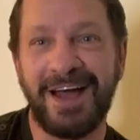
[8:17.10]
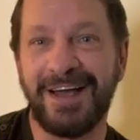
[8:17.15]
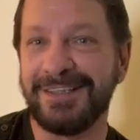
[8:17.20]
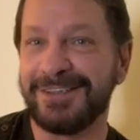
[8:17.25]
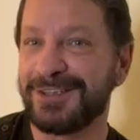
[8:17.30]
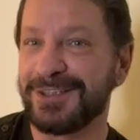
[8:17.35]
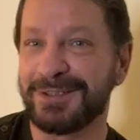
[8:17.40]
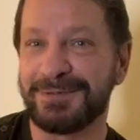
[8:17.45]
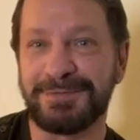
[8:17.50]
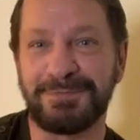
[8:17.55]

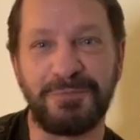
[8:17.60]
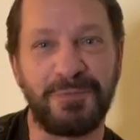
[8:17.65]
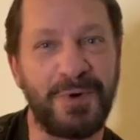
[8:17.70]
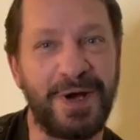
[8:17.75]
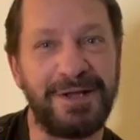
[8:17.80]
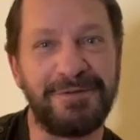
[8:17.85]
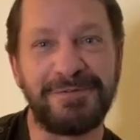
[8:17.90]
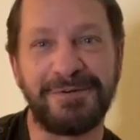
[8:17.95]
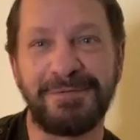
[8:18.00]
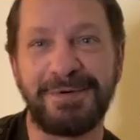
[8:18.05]
Just
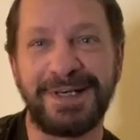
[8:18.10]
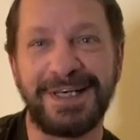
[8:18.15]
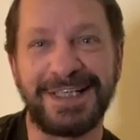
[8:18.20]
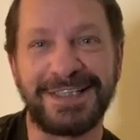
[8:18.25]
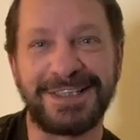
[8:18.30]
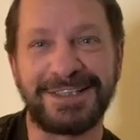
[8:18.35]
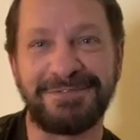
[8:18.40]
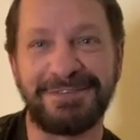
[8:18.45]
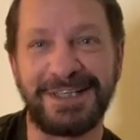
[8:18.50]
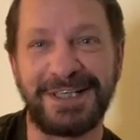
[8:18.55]
wait for my
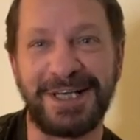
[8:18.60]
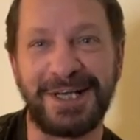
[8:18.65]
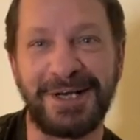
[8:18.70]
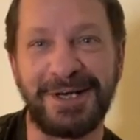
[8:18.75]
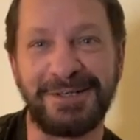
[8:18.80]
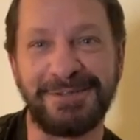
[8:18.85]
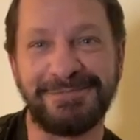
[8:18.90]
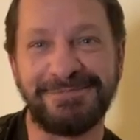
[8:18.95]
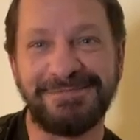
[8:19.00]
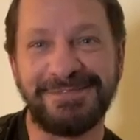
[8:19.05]
next
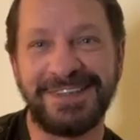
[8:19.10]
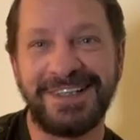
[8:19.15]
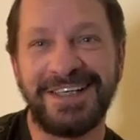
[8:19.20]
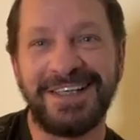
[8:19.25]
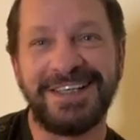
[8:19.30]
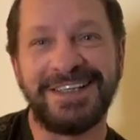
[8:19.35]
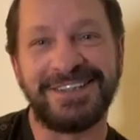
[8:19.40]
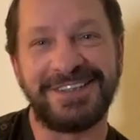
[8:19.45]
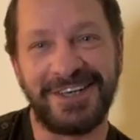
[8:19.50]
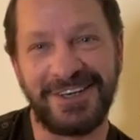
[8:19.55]
video.
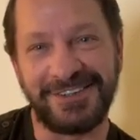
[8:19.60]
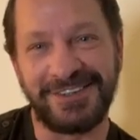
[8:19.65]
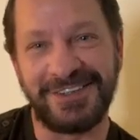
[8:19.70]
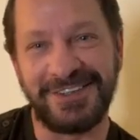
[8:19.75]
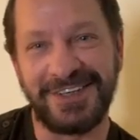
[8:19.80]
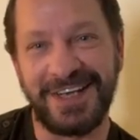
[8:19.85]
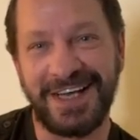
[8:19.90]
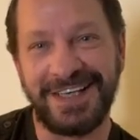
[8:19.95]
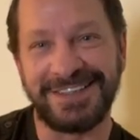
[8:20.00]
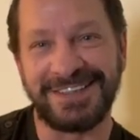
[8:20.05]
Talk to
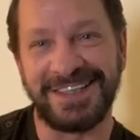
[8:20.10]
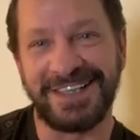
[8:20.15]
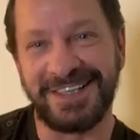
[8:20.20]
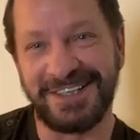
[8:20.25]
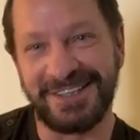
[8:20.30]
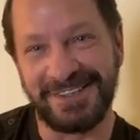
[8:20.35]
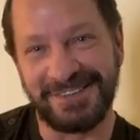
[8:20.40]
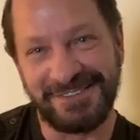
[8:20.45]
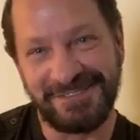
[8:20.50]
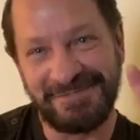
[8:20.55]
you guys
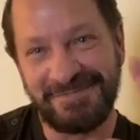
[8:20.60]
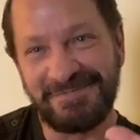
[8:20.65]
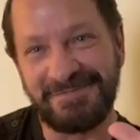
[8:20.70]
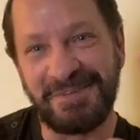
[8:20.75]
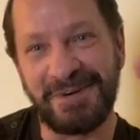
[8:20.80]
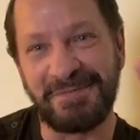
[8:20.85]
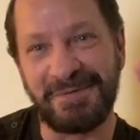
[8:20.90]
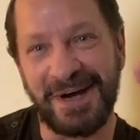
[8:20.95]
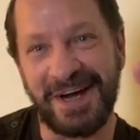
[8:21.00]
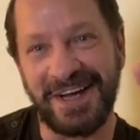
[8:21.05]
later.
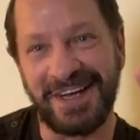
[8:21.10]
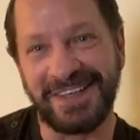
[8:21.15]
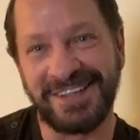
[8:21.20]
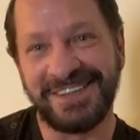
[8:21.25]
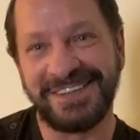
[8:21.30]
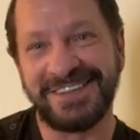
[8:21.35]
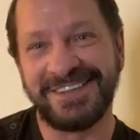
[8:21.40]
Bye-bye.